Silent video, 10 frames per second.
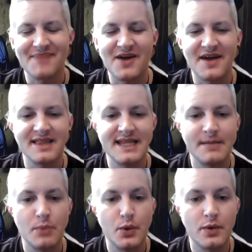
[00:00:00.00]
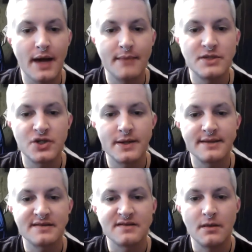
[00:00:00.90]
All right, Lily Moon. I'm enjoying
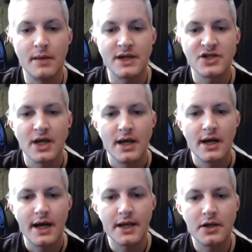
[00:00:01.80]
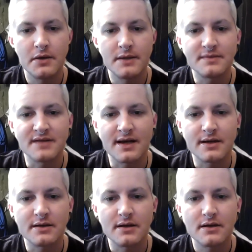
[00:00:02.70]
this so much. I knew he was not